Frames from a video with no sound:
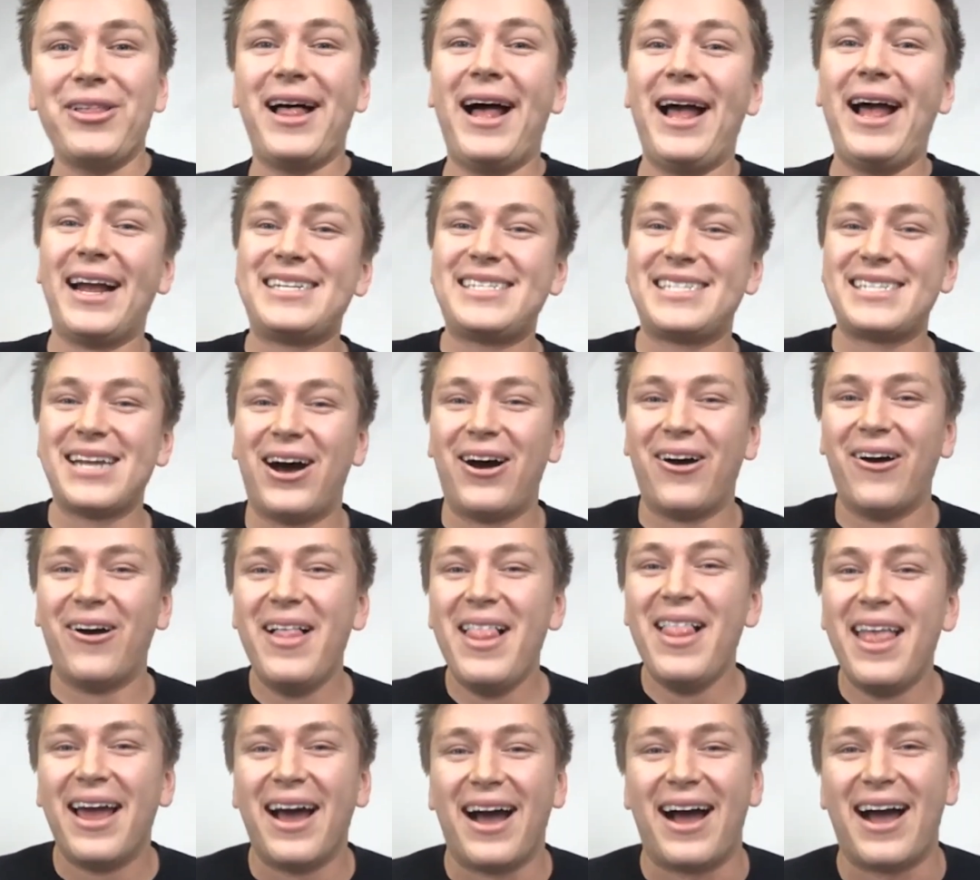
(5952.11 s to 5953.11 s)
Like, so
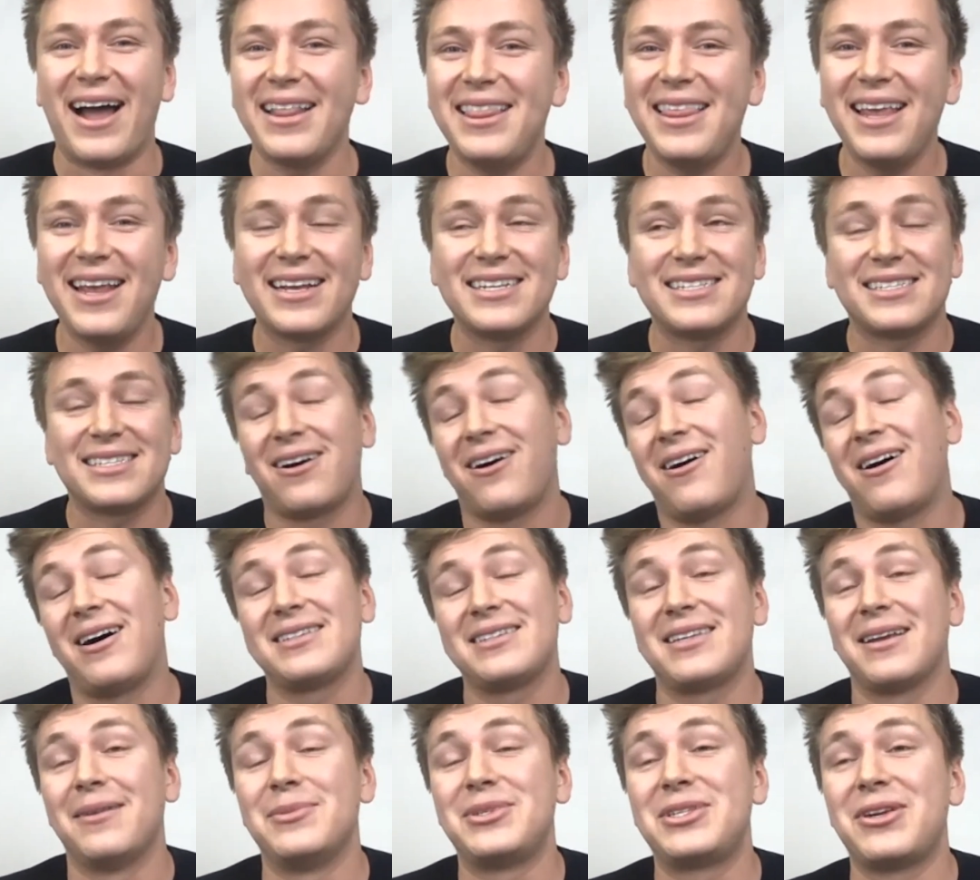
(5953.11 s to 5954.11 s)
I think it's
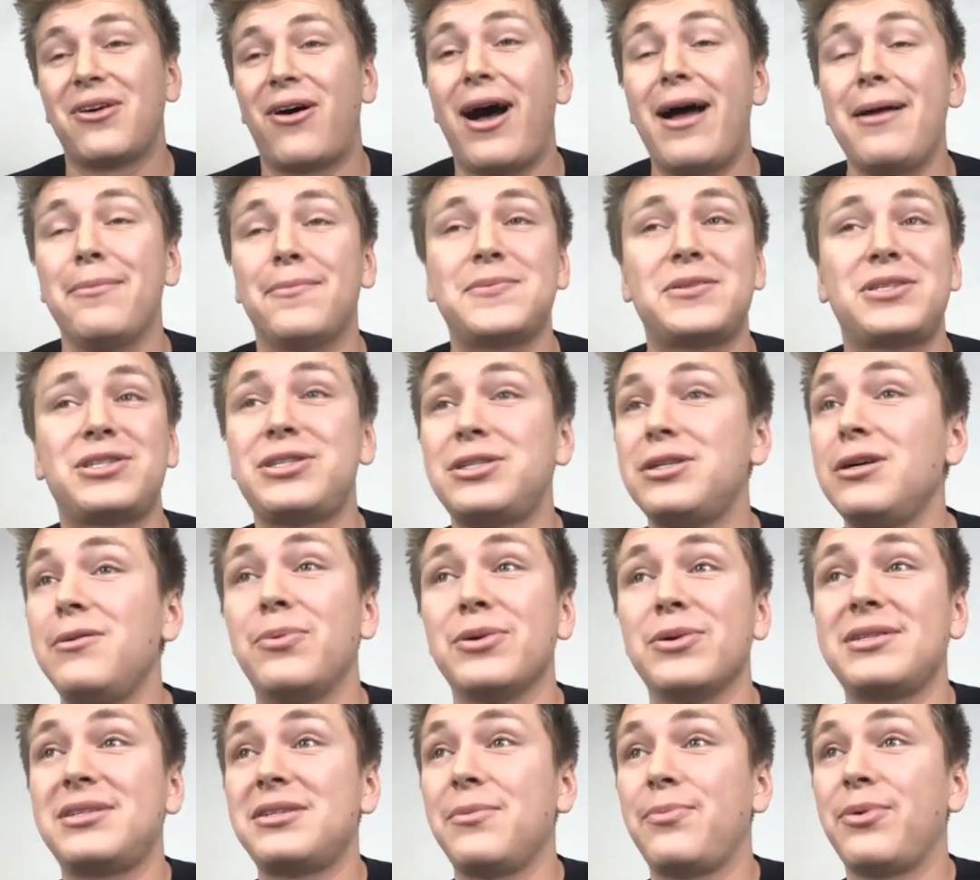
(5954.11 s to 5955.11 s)
awesome. So I'm
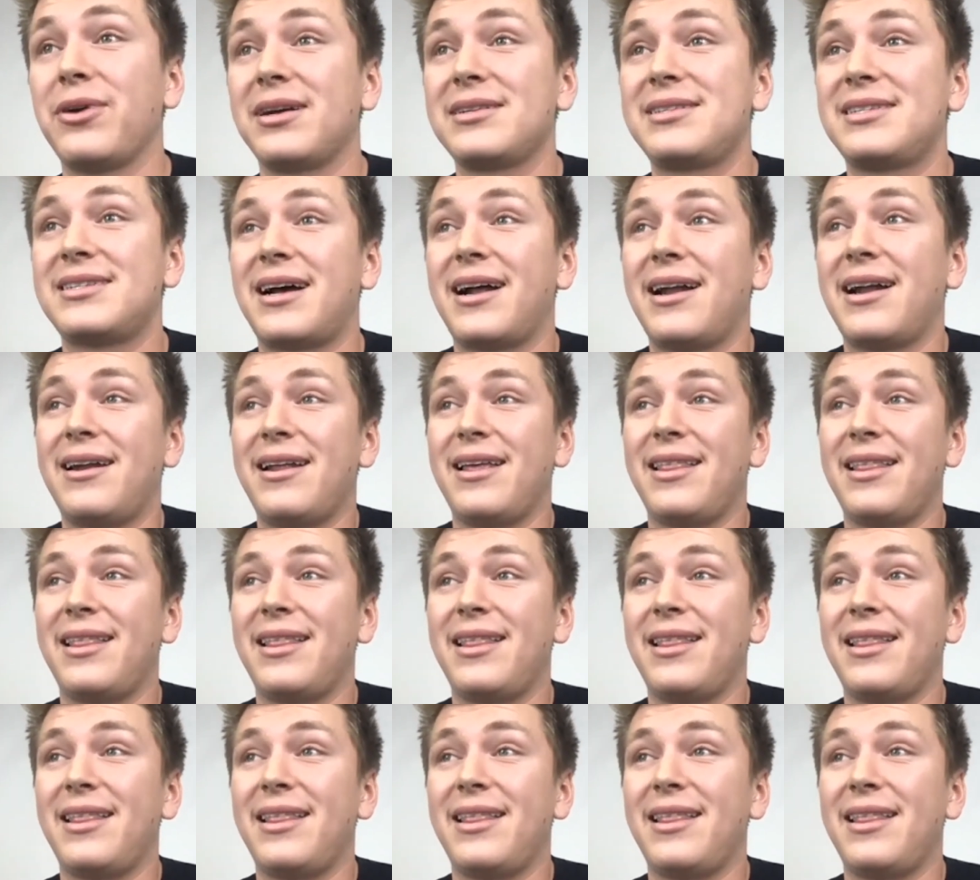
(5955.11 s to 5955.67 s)
super, super excited.